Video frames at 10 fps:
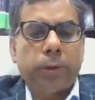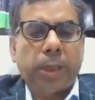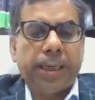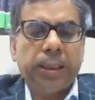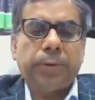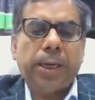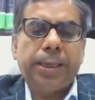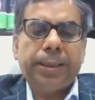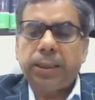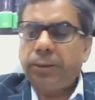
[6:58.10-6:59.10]
So that is
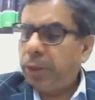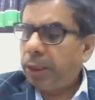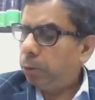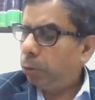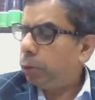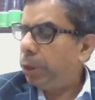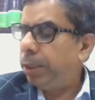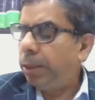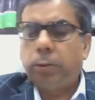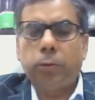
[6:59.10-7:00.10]
why it is very
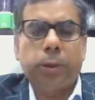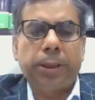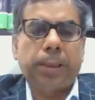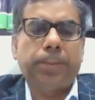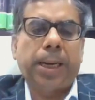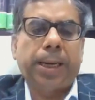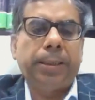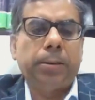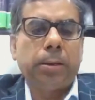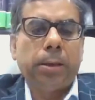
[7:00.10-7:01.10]
crucial to
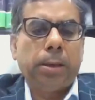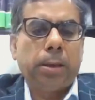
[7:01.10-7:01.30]
determine